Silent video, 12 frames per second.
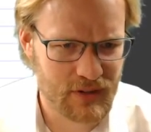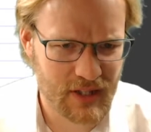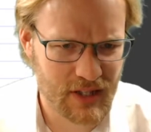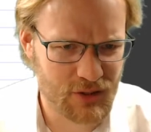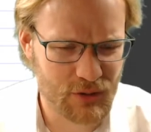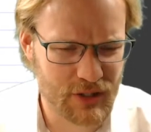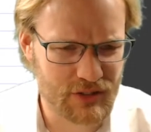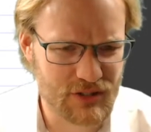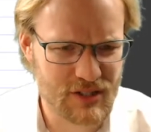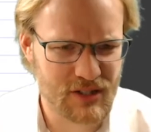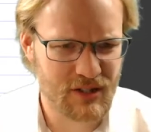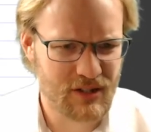In other
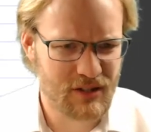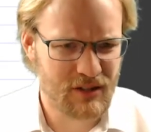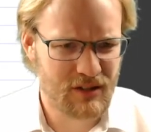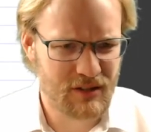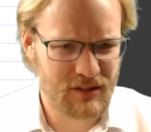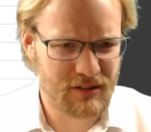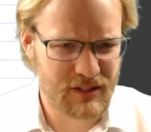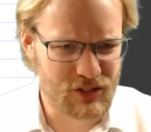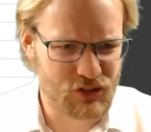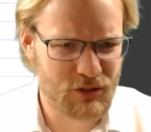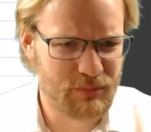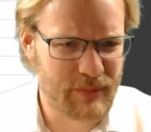words, there
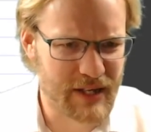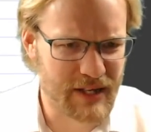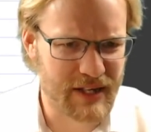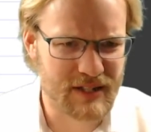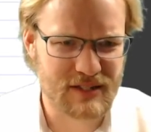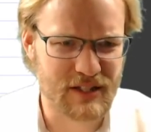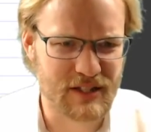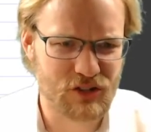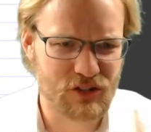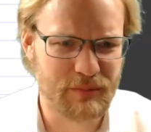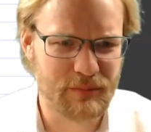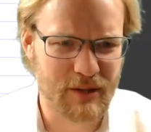shouldn't be an x and there
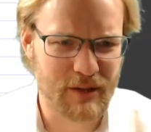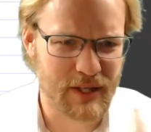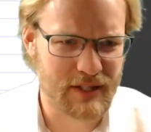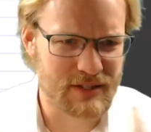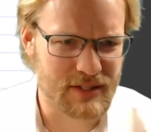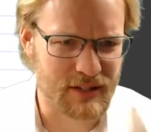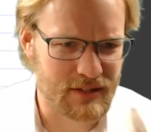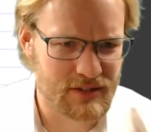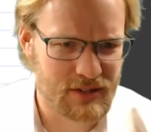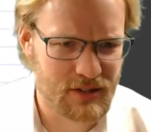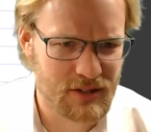shouldn't be a plus 6.